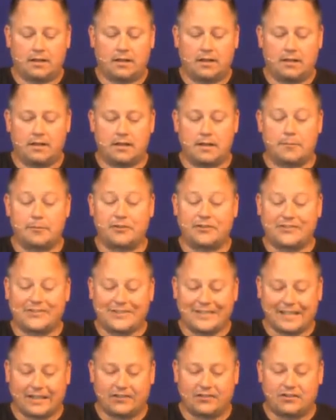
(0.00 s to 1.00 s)
number
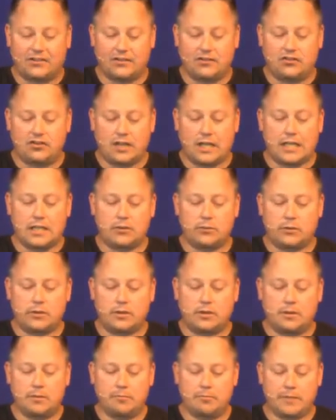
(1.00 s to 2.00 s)
six, genuine
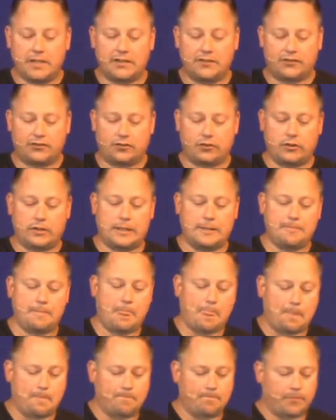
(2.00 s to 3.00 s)
ministry
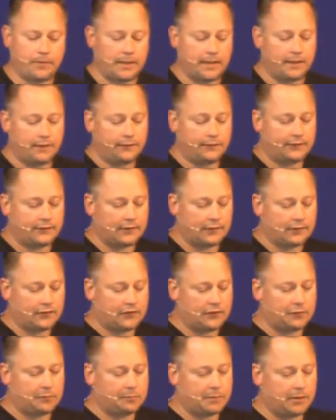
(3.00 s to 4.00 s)
is
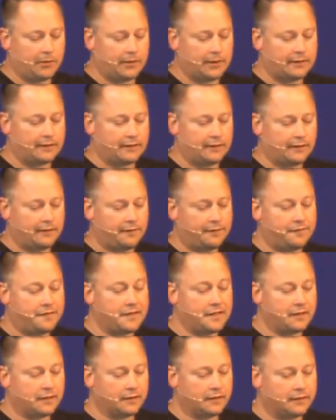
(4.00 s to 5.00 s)
spirit
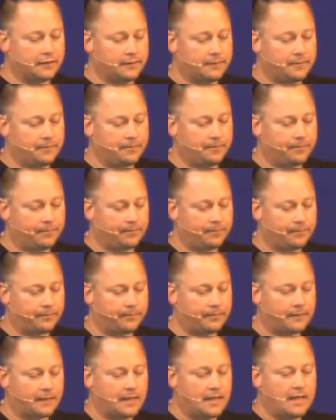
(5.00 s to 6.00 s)
filled.
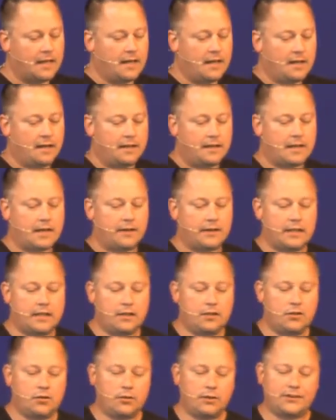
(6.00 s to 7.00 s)
Now, he
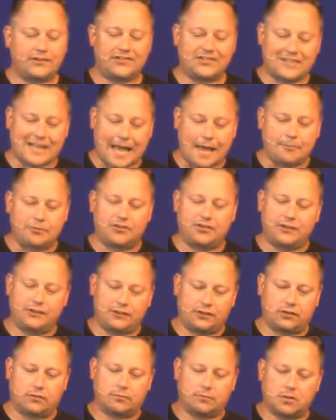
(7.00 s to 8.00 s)
who establishes
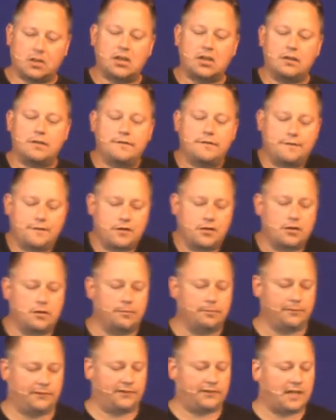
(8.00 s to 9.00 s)
or
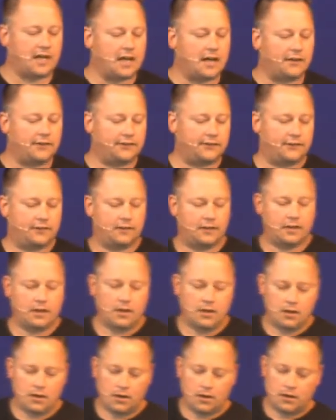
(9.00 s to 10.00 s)
confirms us
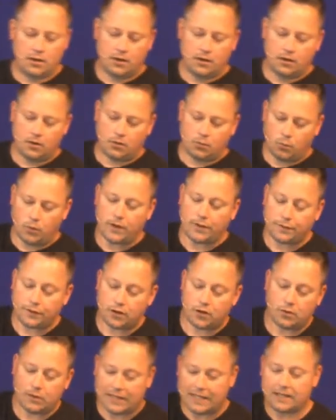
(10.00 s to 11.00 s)
with
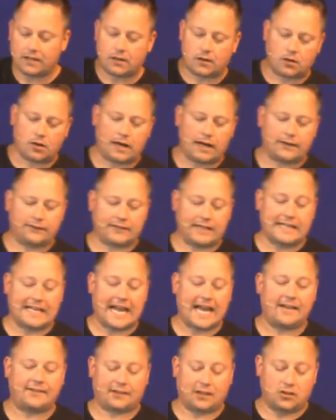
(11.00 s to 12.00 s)
you in Christ and
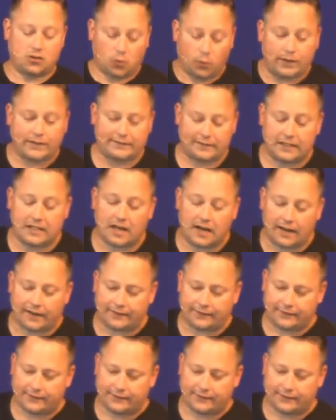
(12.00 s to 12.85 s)
has anointed us